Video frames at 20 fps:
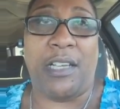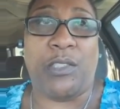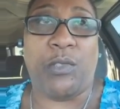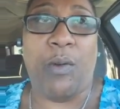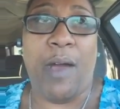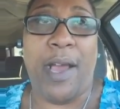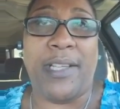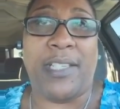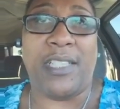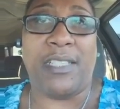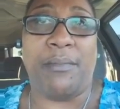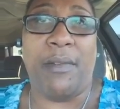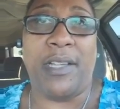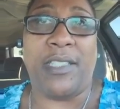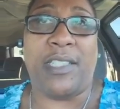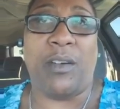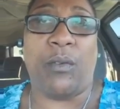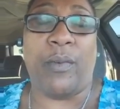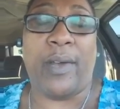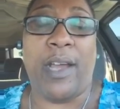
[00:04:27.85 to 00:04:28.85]
twice as
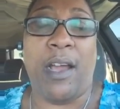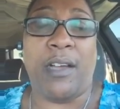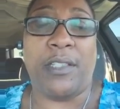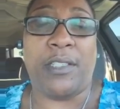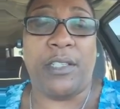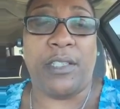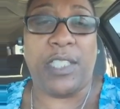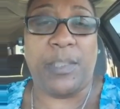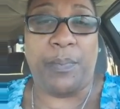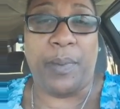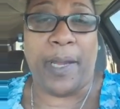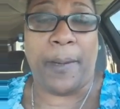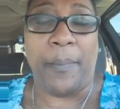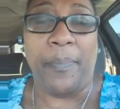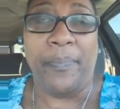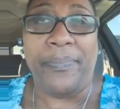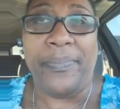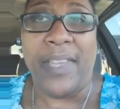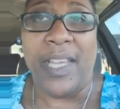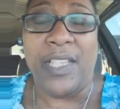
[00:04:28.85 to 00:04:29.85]
much as we are to speak.